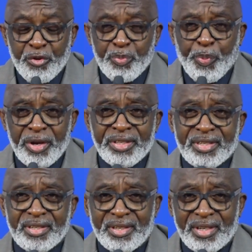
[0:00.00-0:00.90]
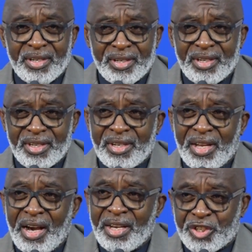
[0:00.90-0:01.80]
point in
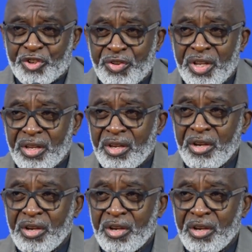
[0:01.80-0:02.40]
our history